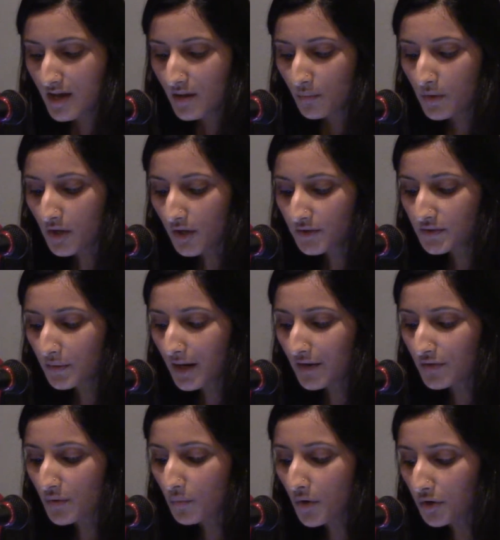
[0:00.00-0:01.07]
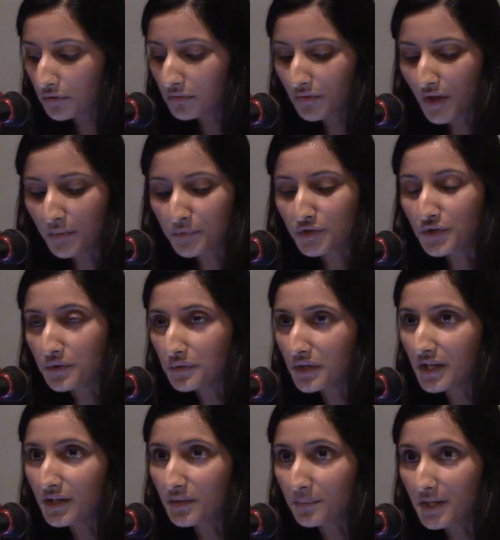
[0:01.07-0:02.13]
We also had the wonderful
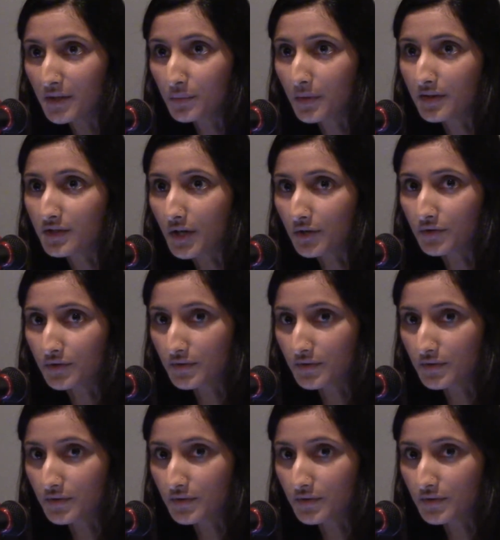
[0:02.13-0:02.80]
opportunity to meet with Dr.